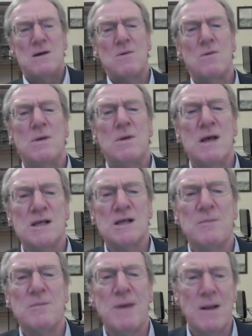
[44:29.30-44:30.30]
So
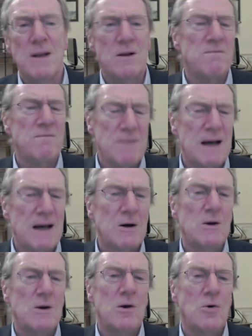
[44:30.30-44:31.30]
yes, there'll be a lot of
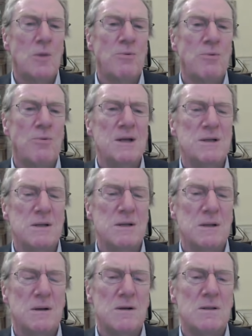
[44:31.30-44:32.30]
ad hoc
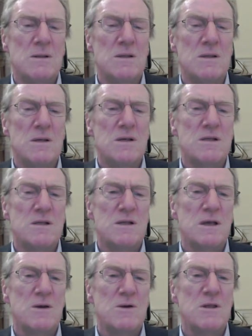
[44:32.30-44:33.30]
cooperation on
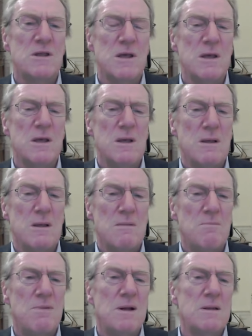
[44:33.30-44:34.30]
security,
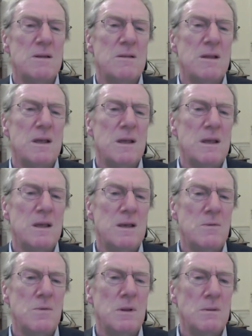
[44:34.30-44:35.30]
but the
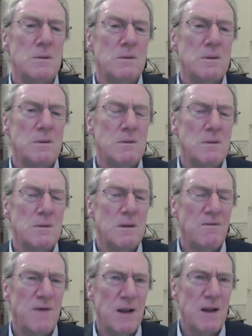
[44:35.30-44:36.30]
EU will
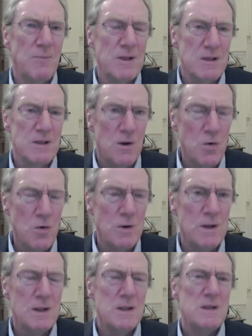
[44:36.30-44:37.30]
develop its
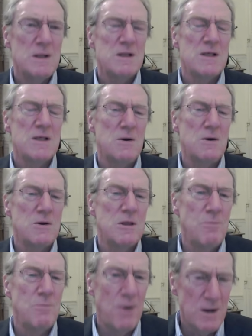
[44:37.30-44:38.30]
own
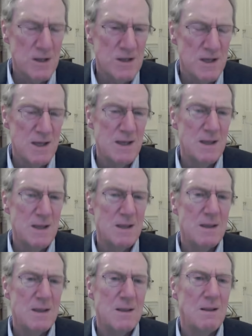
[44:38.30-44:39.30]
security policy